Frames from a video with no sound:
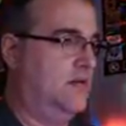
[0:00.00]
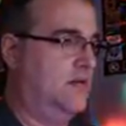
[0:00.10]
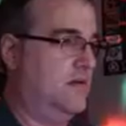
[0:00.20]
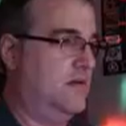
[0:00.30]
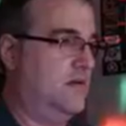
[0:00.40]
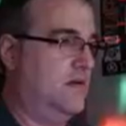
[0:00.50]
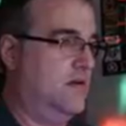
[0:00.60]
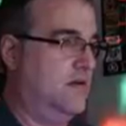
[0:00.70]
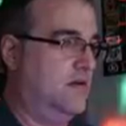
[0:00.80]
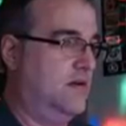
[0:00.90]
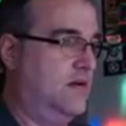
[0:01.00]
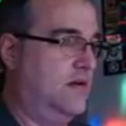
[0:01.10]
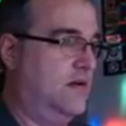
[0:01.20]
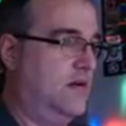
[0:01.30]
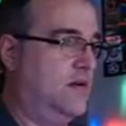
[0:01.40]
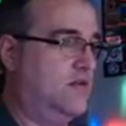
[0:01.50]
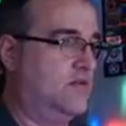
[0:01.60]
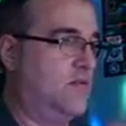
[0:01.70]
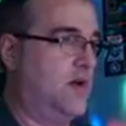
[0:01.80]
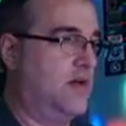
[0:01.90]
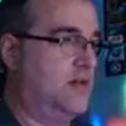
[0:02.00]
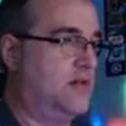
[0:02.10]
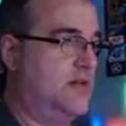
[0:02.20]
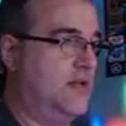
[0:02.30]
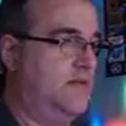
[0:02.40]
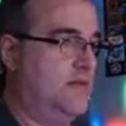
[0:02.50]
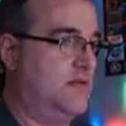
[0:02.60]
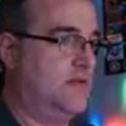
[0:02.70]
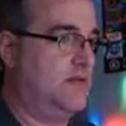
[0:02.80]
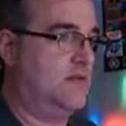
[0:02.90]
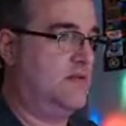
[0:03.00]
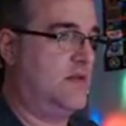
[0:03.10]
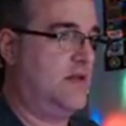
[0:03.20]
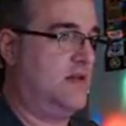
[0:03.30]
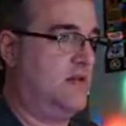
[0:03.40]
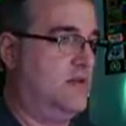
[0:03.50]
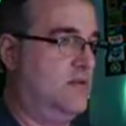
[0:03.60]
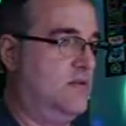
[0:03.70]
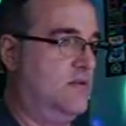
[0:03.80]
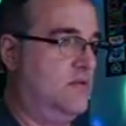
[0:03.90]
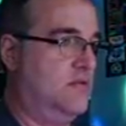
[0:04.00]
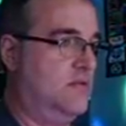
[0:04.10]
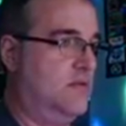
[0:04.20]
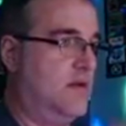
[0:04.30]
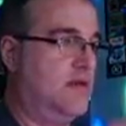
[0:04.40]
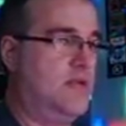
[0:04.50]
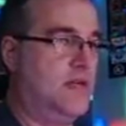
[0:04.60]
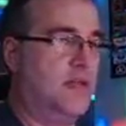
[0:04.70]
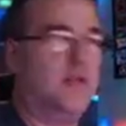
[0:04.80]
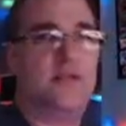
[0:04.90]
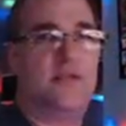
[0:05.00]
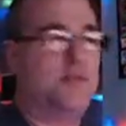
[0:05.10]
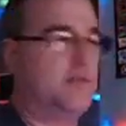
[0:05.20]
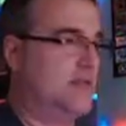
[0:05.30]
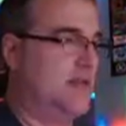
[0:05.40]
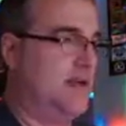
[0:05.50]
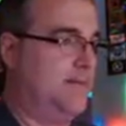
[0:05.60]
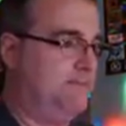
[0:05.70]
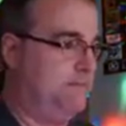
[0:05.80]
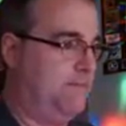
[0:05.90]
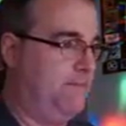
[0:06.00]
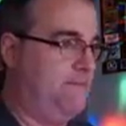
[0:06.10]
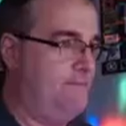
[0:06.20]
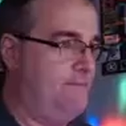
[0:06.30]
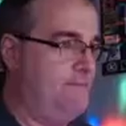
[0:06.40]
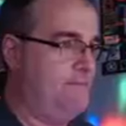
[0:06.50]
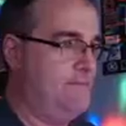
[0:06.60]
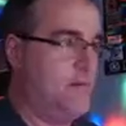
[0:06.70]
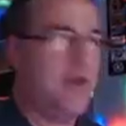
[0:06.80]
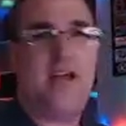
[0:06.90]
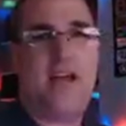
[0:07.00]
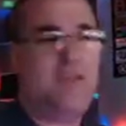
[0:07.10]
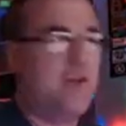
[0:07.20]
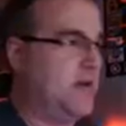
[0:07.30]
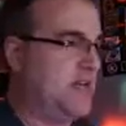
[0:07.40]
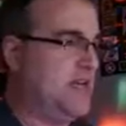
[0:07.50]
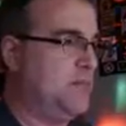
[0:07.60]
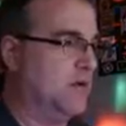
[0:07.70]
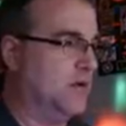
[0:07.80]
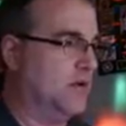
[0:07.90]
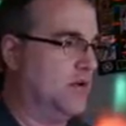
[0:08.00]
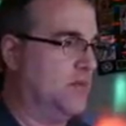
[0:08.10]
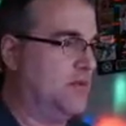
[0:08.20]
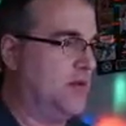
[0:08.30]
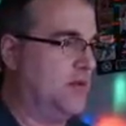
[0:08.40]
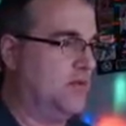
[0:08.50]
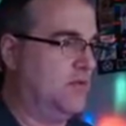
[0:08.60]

I think there's a way I can save this state too. I did it on the Simpsons game. But I think I have to have my keyboard hooked up, which I don't.